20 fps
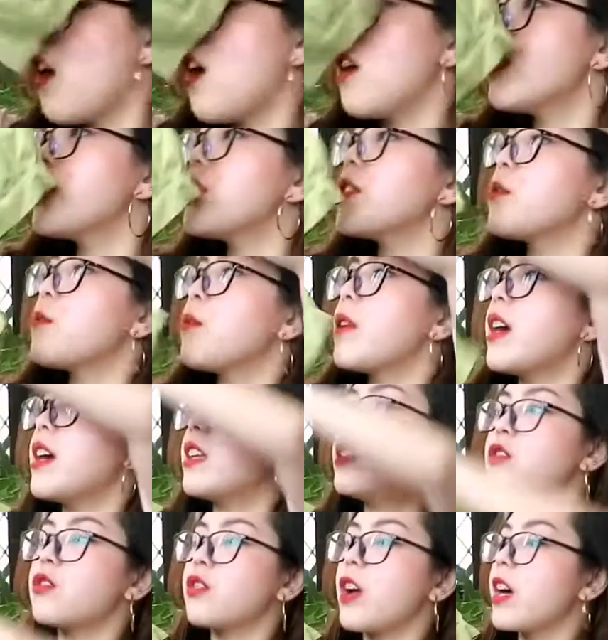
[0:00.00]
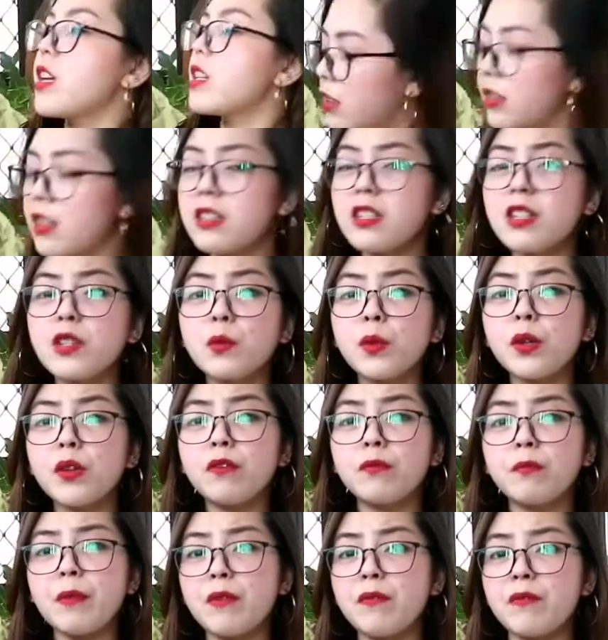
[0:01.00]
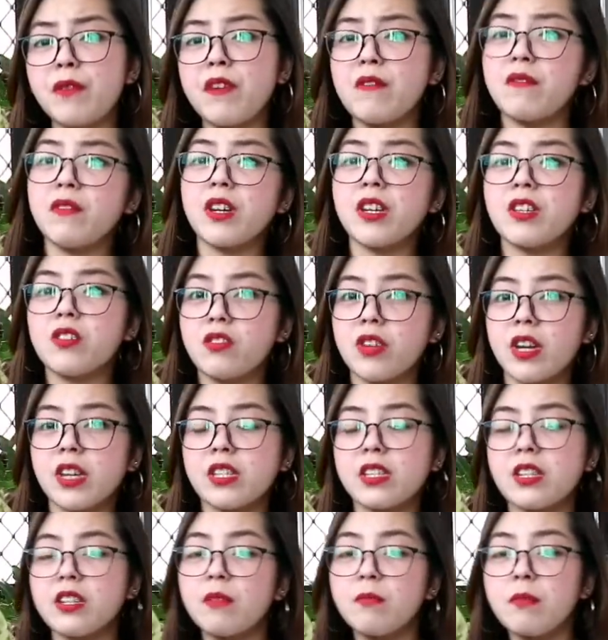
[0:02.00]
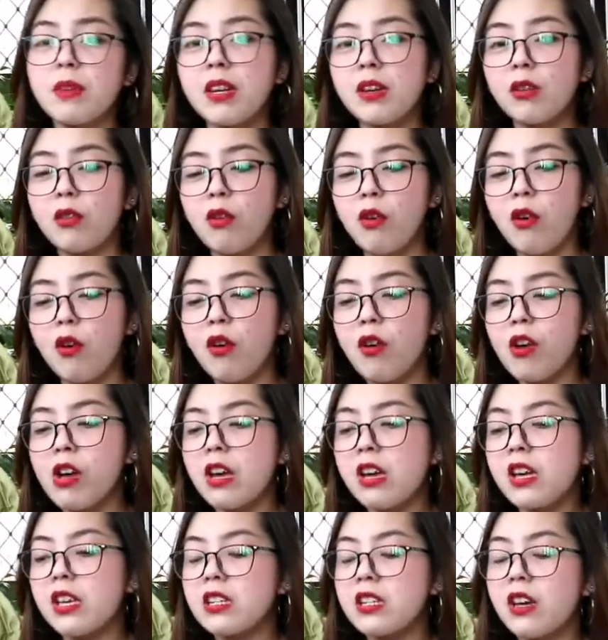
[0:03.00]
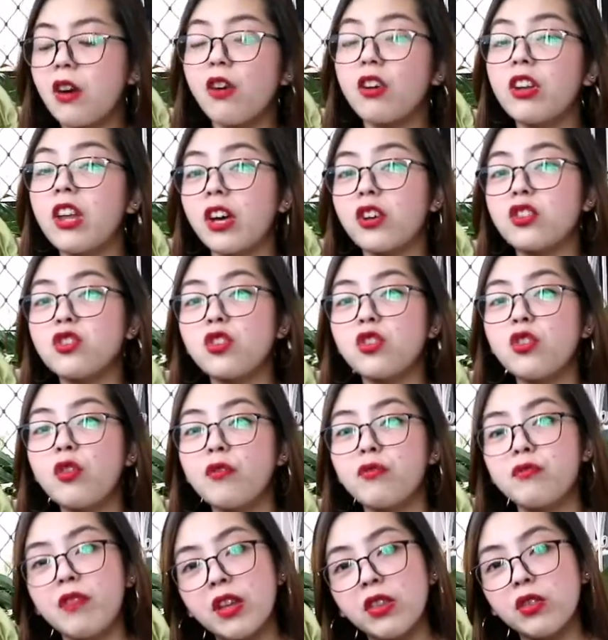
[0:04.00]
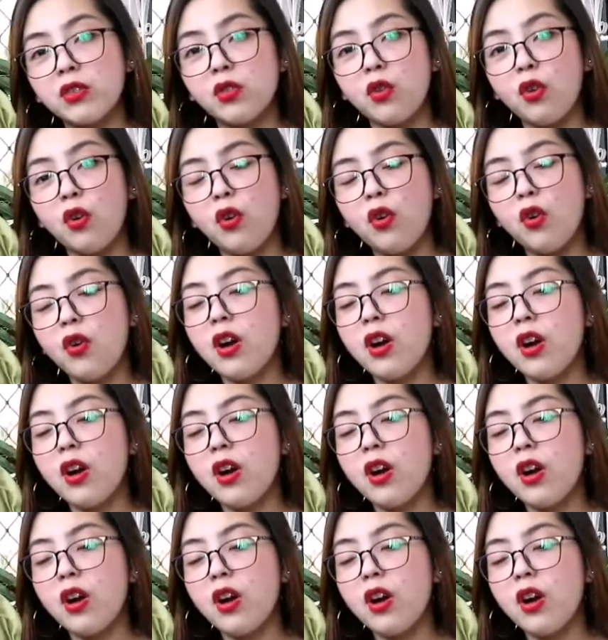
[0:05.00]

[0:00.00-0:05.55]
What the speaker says: also a dress. This is one of my favorite dress na nabili ko sa collection ng friend ko.